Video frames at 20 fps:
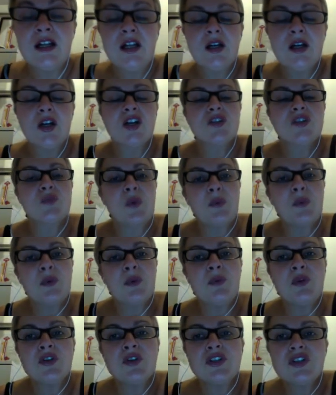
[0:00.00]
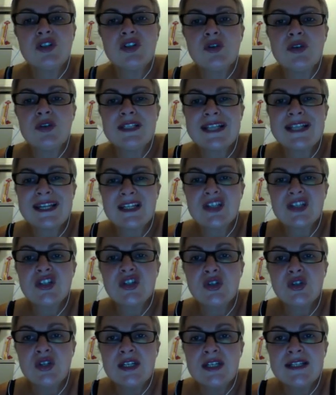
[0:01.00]
Because what we want to do is that as
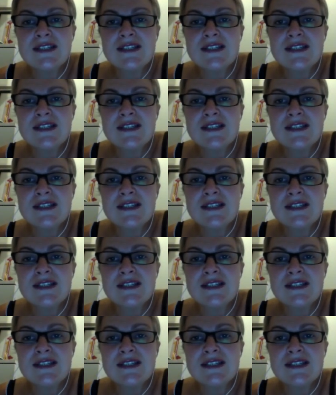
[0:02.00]
soon as